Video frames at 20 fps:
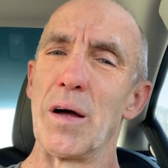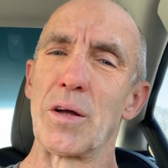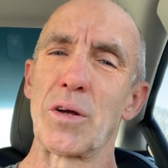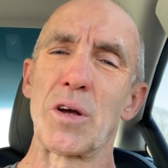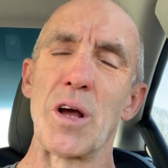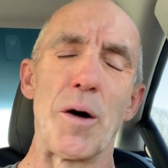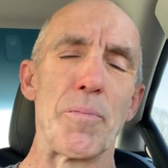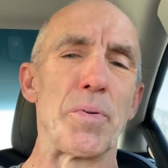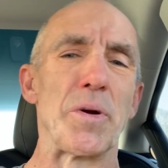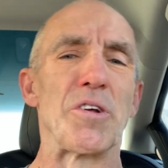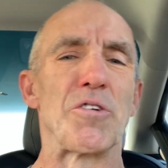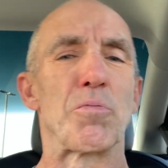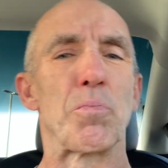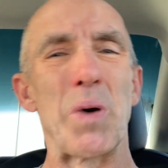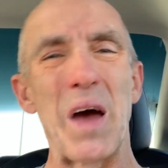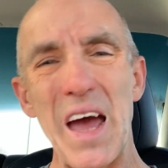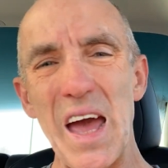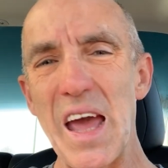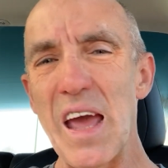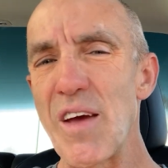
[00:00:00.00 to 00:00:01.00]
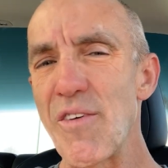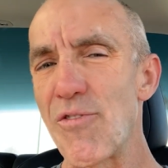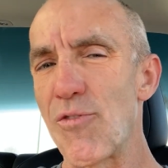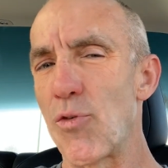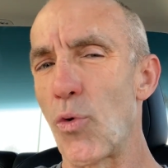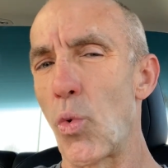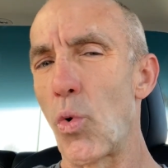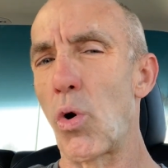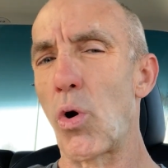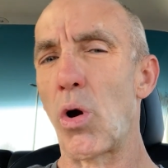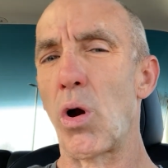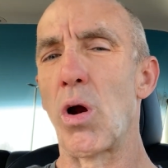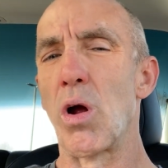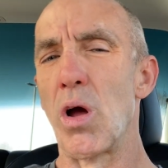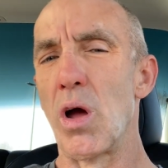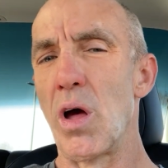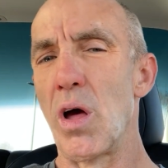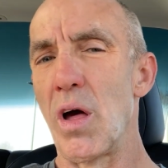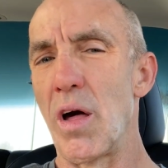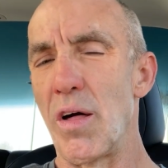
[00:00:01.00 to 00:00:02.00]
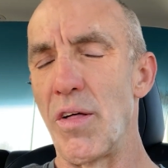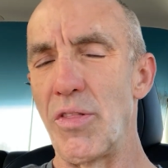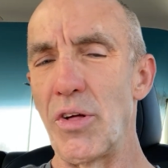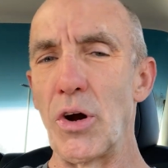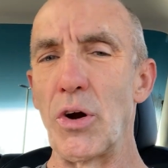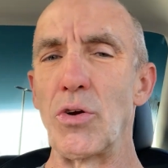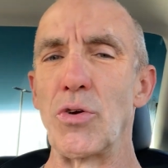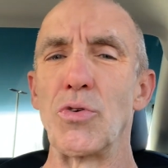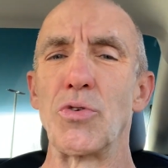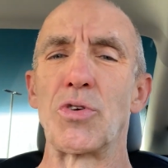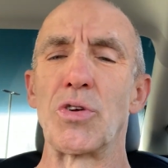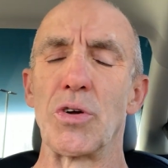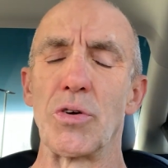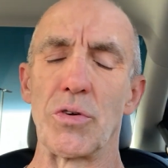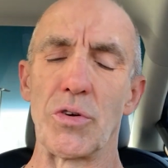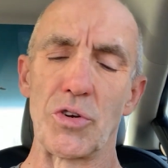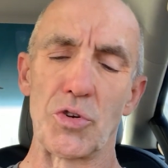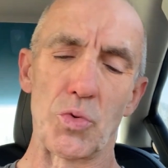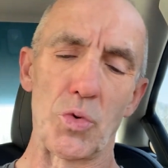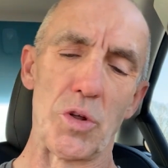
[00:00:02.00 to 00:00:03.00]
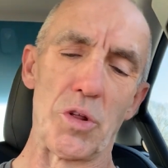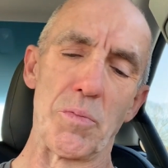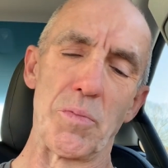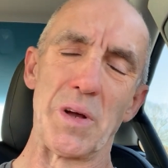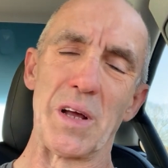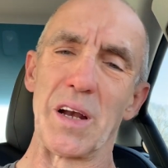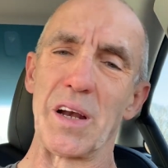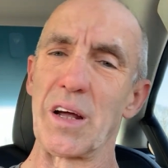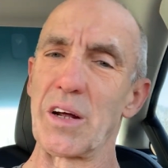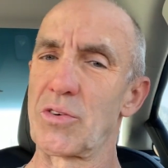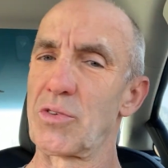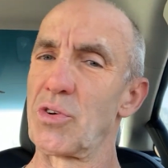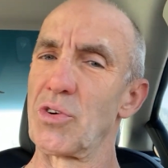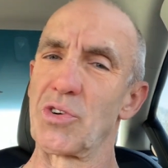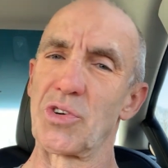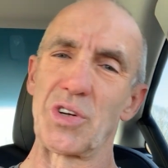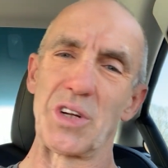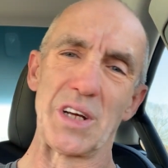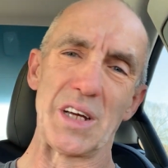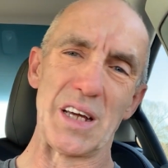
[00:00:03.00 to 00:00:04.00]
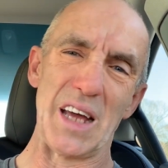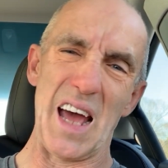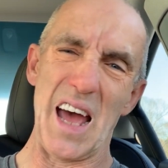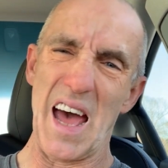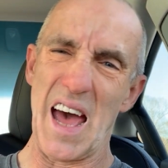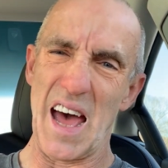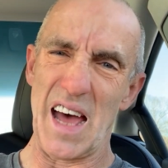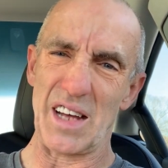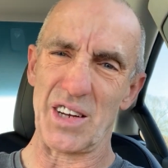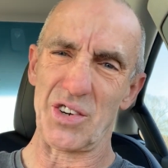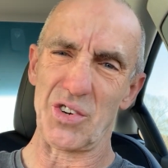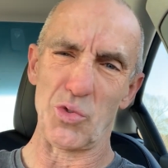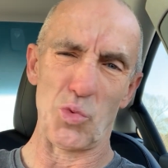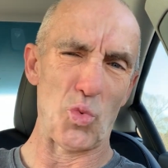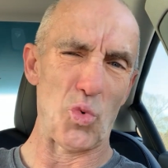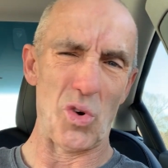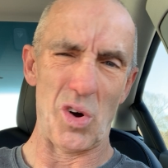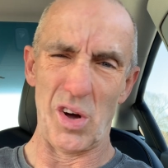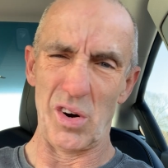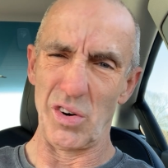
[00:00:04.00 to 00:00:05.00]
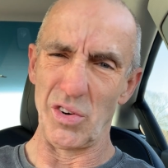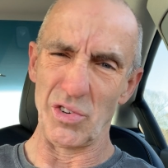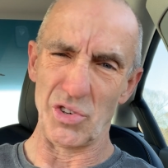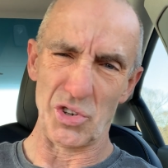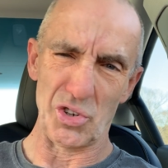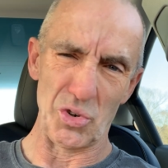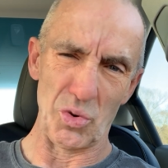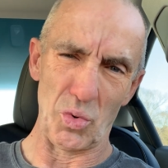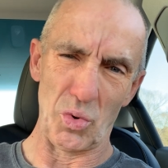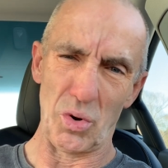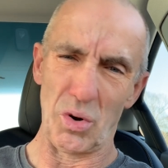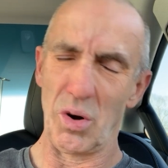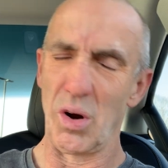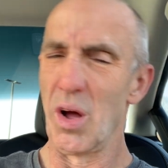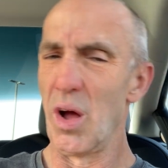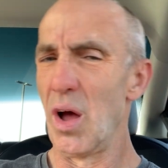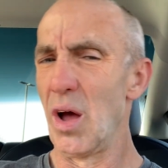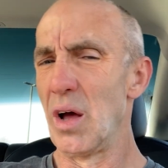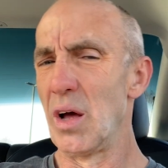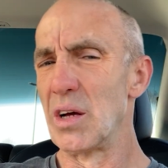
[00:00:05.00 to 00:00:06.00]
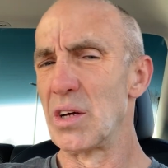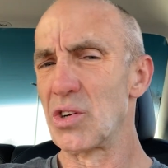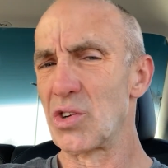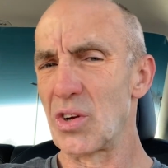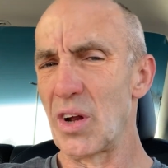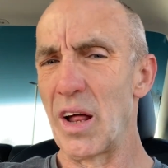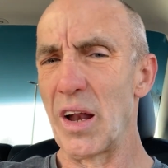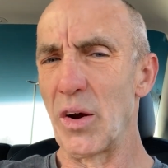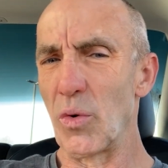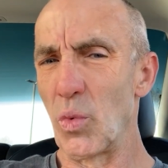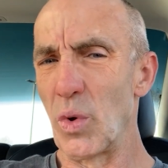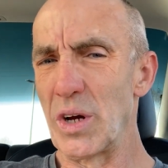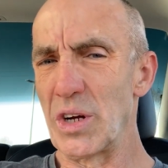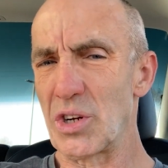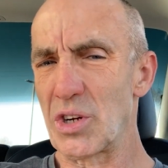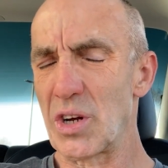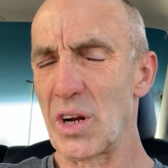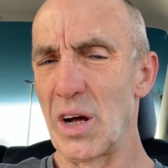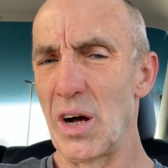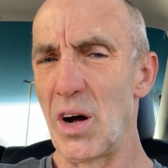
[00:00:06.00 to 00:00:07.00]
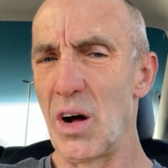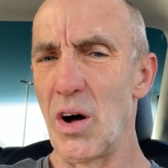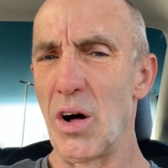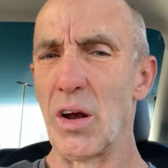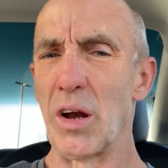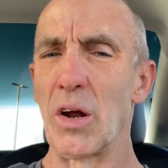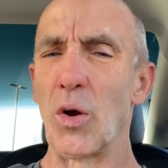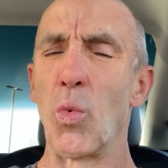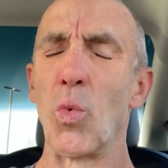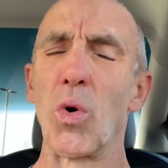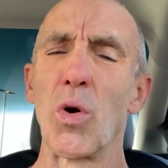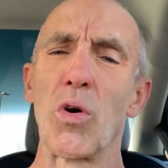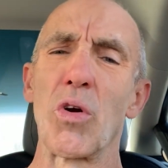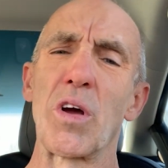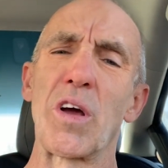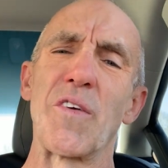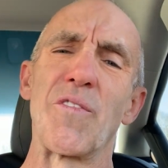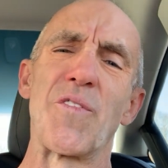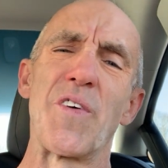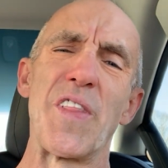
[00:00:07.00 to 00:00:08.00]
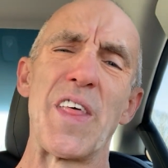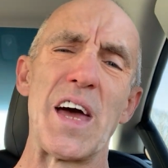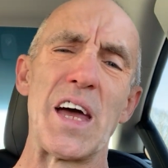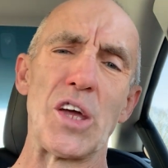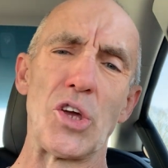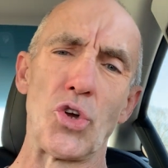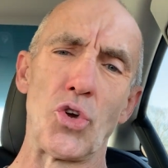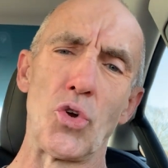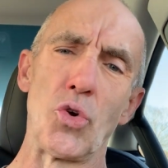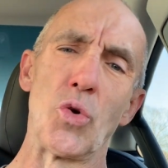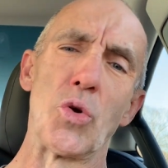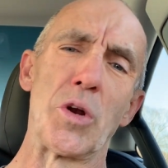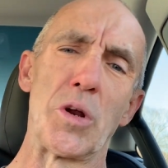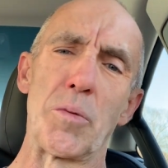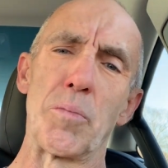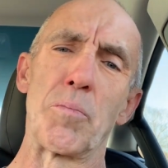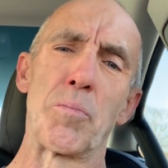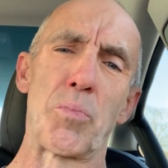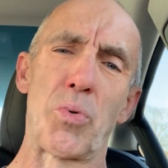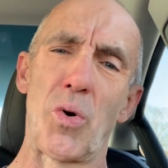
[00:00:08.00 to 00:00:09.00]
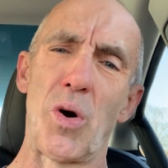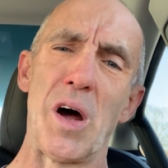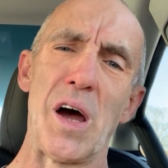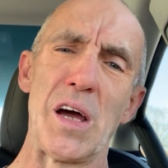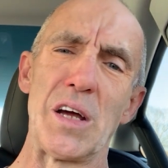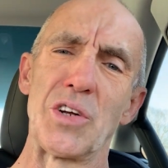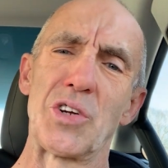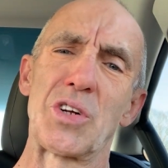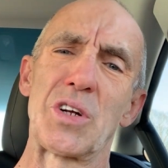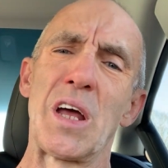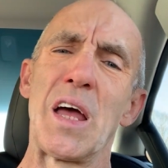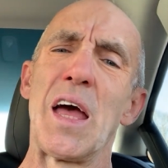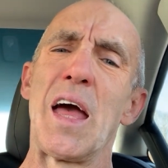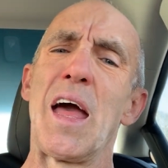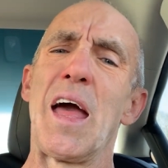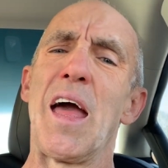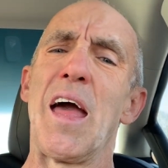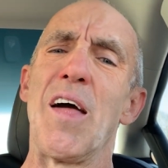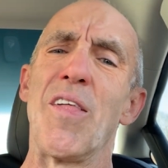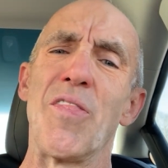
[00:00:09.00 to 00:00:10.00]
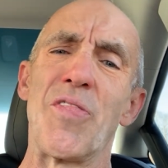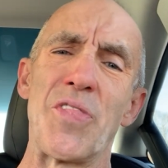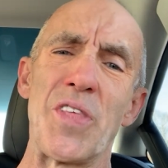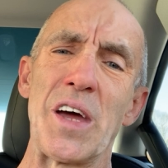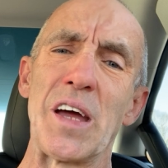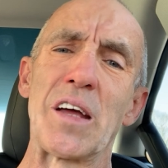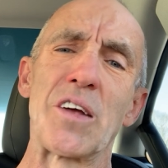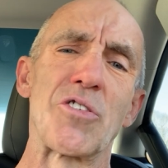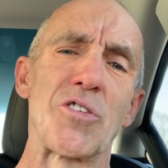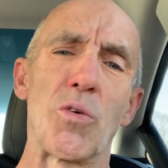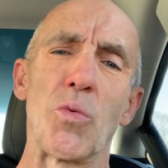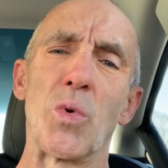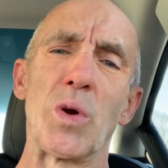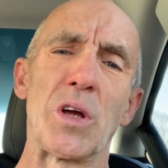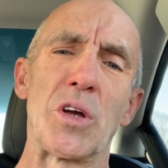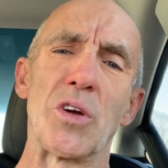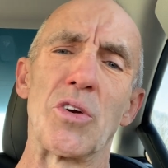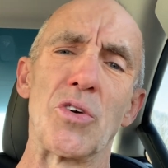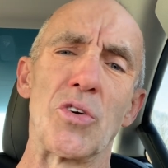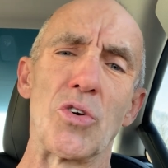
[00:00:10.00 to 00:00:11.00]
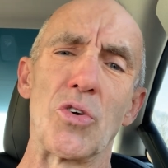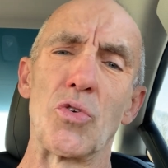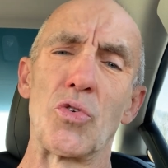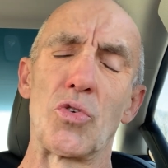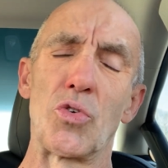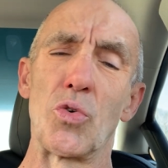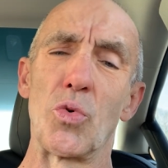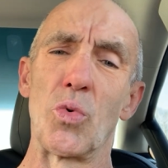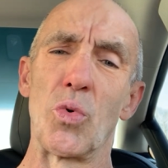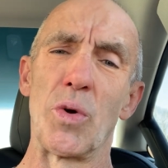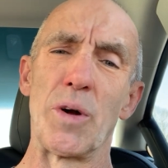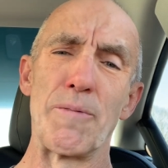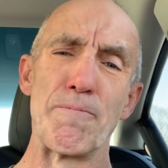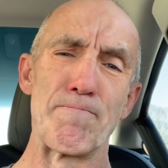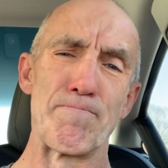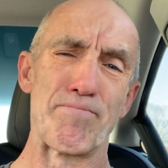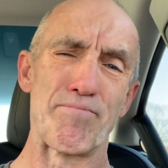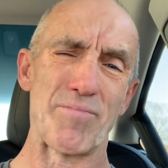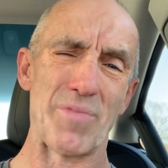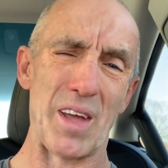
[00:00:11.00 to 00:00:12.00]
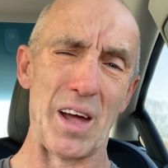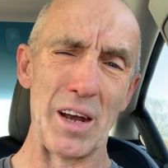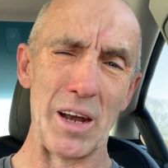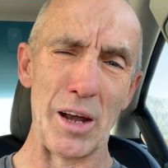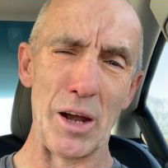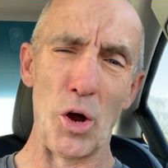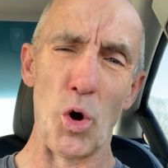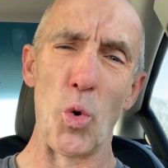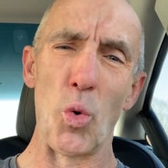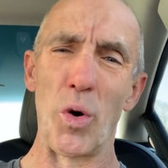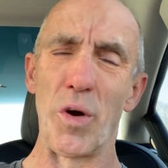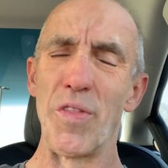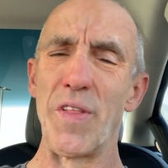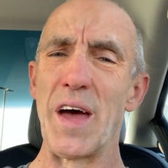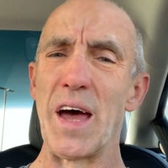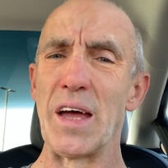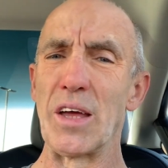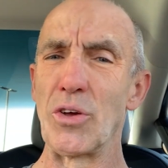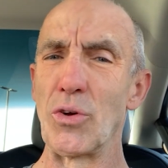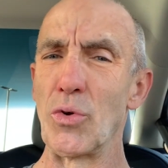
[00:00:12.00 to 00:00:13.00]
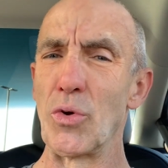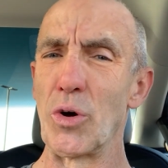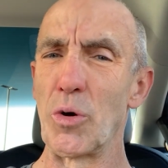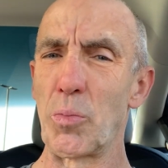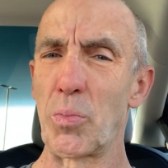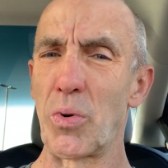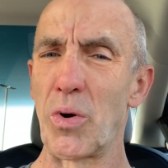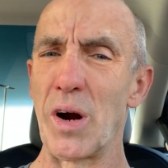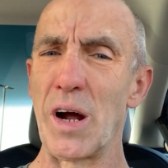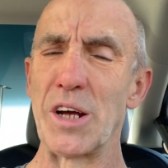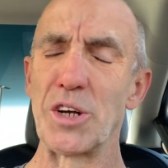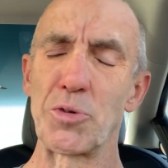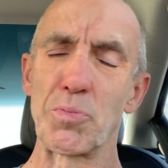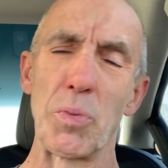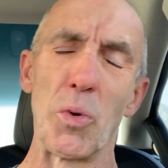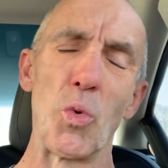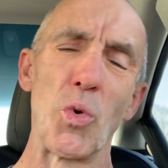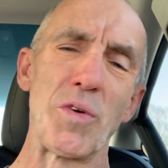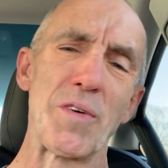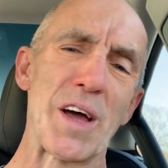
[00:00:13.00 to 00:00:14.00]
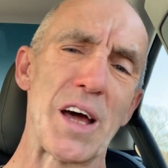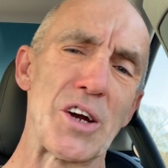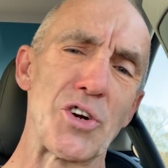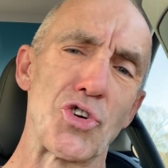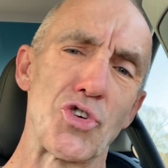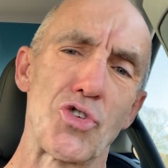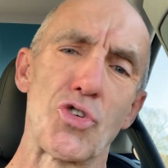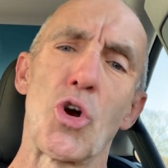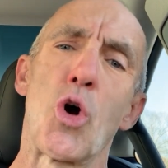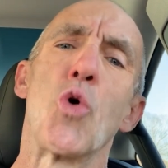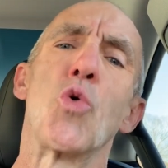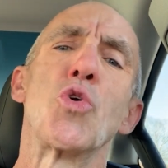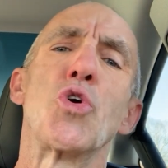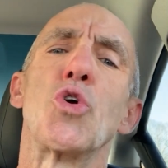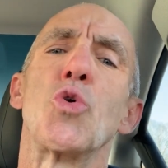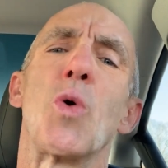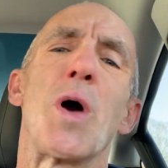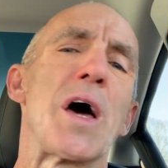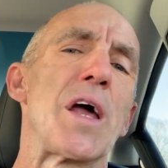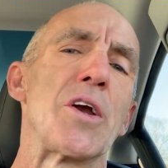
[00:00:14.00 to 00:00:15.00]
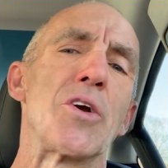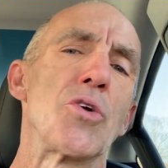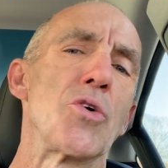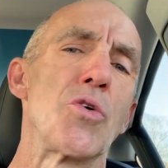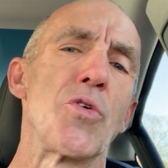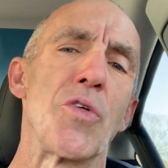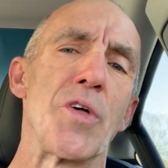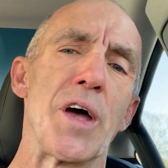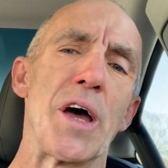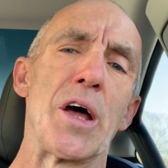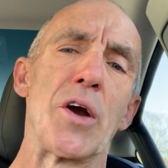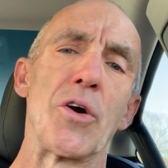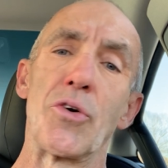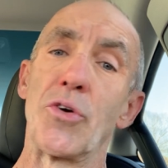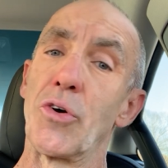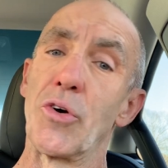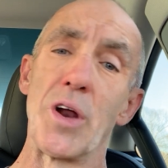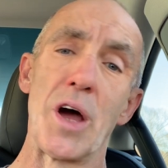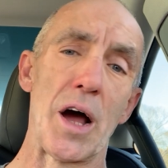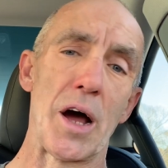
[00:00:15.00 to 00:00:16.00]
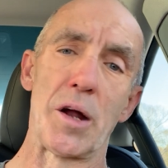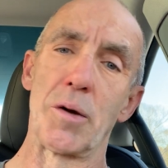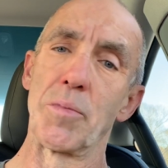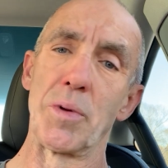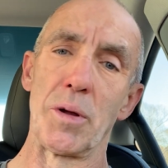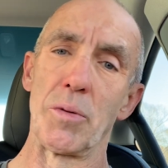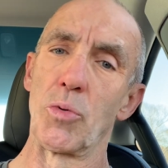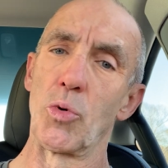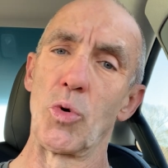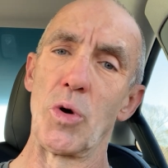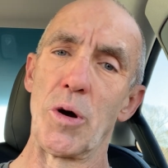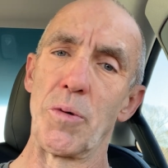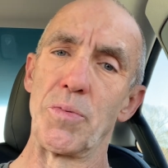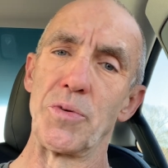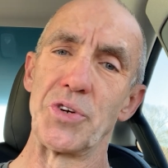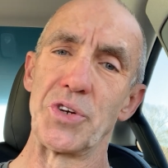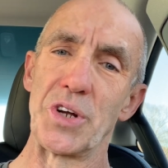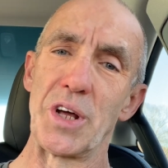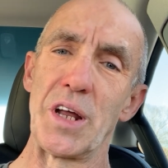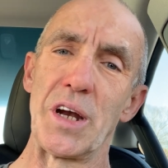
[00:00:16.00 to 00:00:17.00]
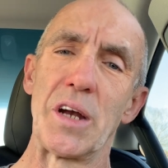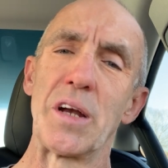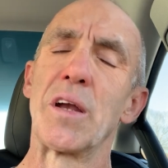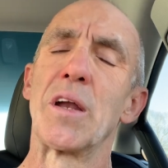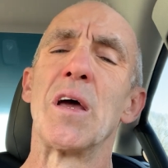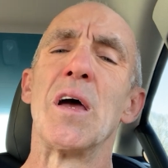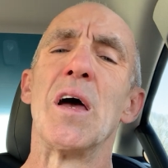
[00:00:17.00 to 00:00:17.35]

companies pay for their utilities, whether it be electricity, gas, water and sewer, solid waste hauling. We're looking for that unit price and things that we can do to lower that unit price. But we've got to show you how to do that, or you're not going to be able to represent it.